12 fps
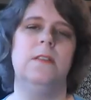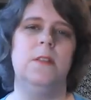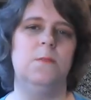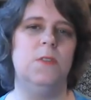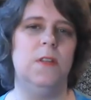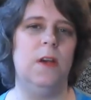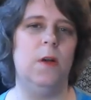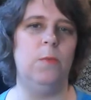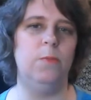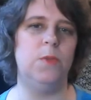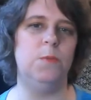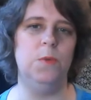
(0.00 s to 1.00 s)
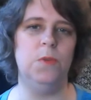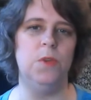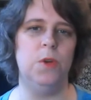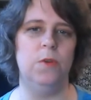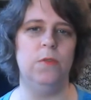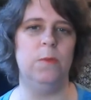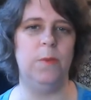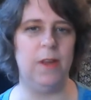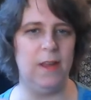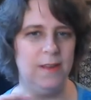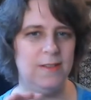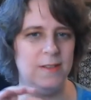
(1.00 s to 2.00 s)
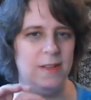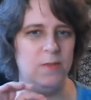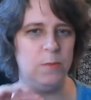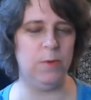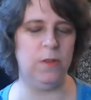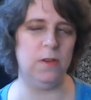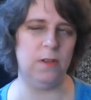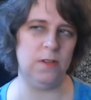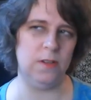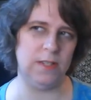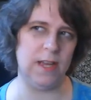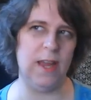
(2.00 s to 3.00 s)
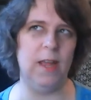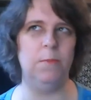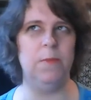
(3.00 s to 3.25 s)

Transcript: seems to help smooth it over, but I still have to pull it a little tight.